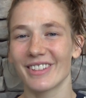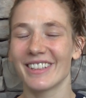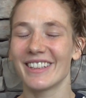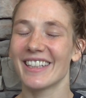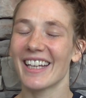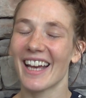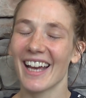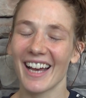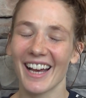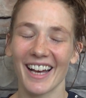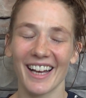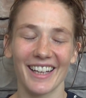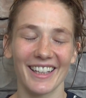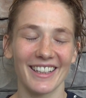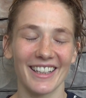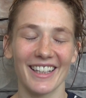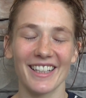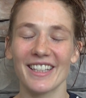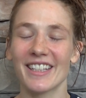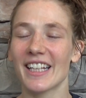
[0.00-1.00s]
Yeah,
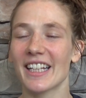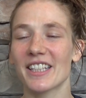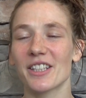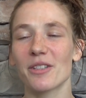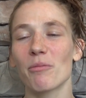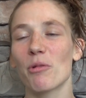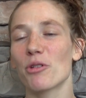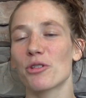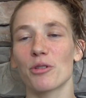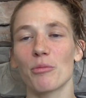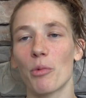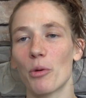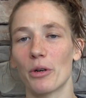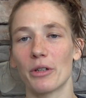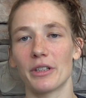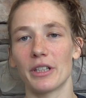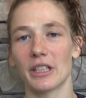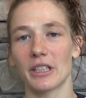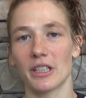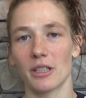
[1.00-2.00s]
that's the most
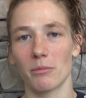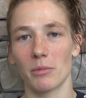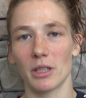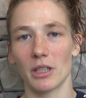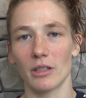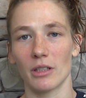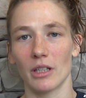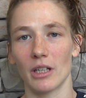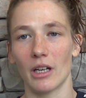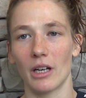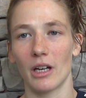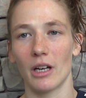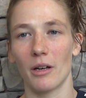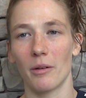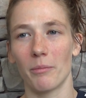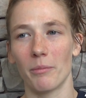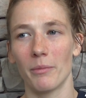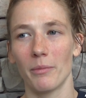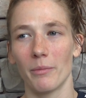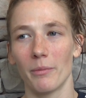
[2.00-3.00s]
important thing to me,
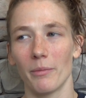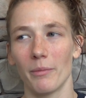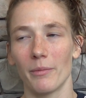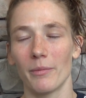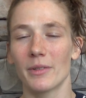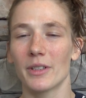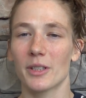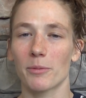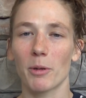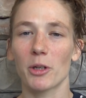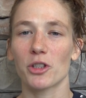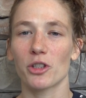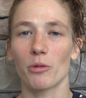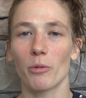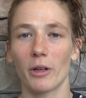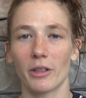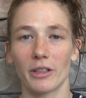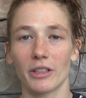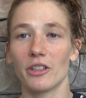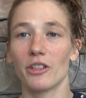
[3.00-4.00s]
especially,
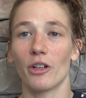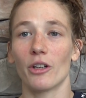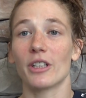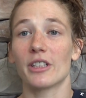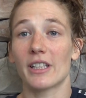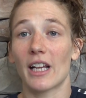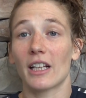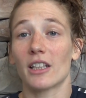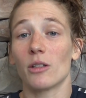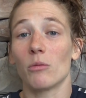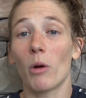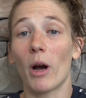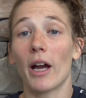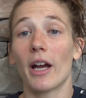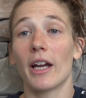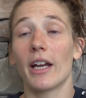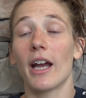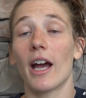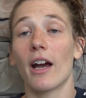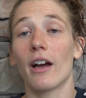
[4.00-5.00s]
you know, exactly why
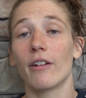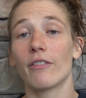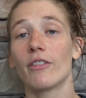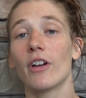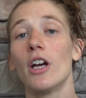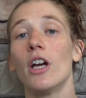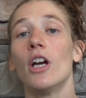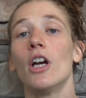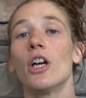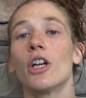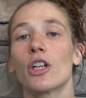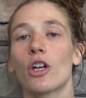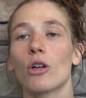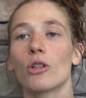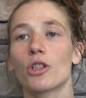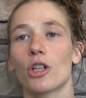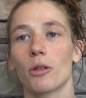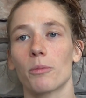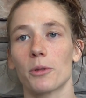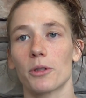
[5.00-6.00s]
I have
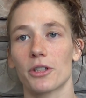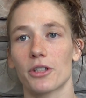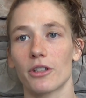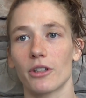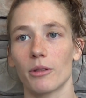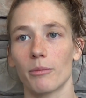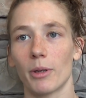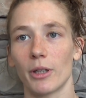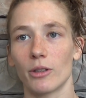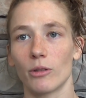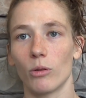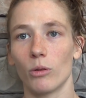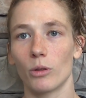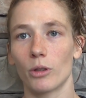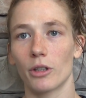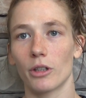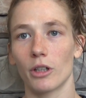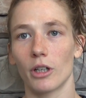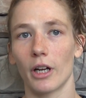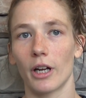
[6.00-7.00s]
Coach Harper still in my
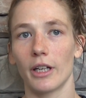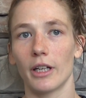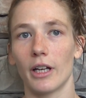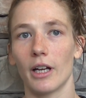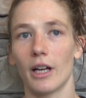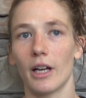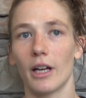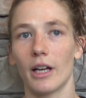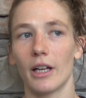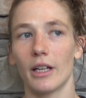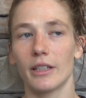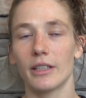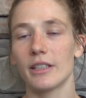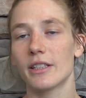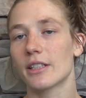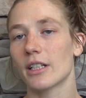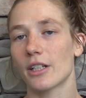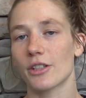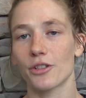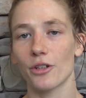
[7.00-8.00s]
corner.
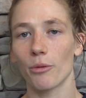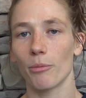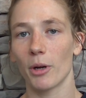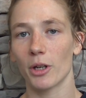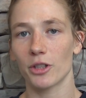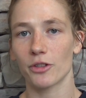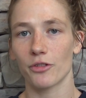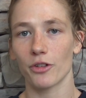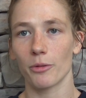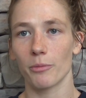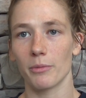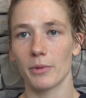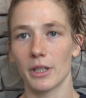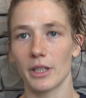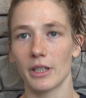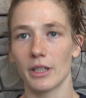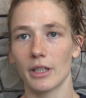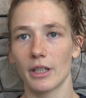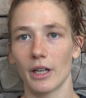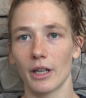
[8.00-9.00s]
He's done so much for
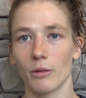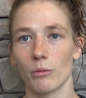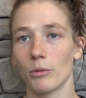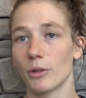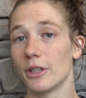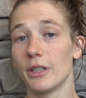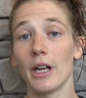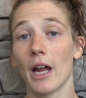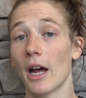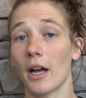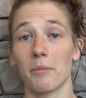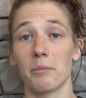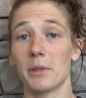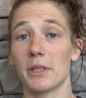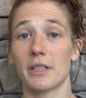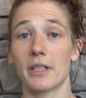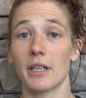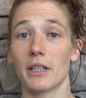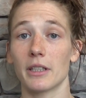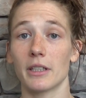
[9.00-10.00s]
me, and I would not
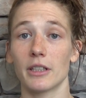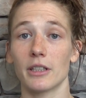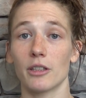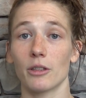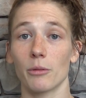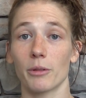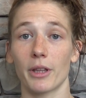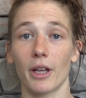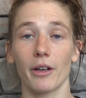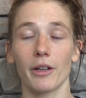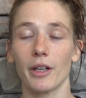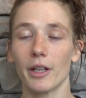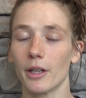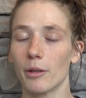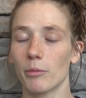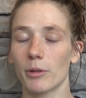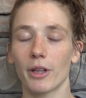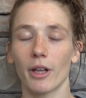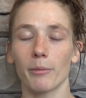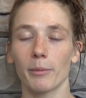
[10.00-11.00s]
be standing here without
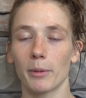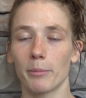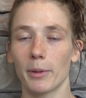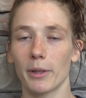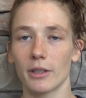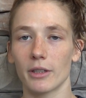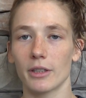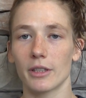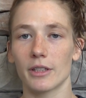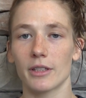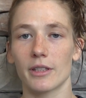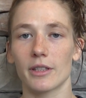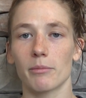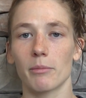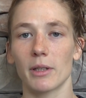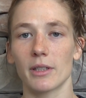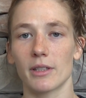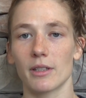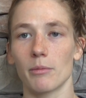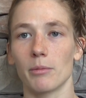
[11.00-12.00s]
him, without my parents,
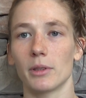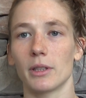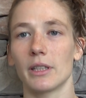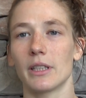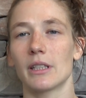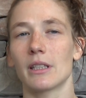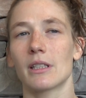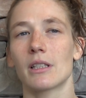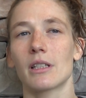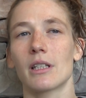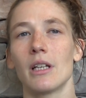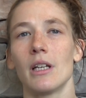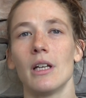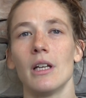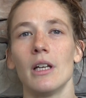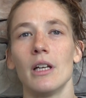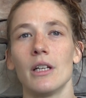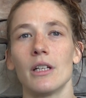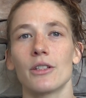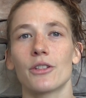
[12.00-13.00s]
my siblings.
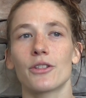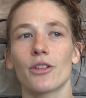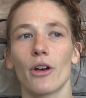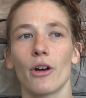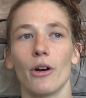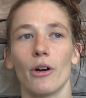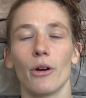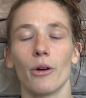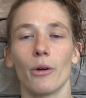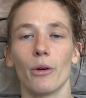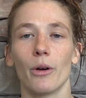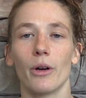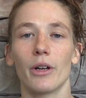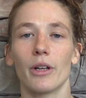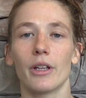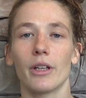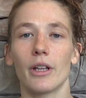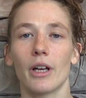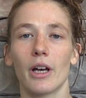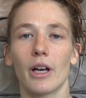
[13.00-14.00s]
So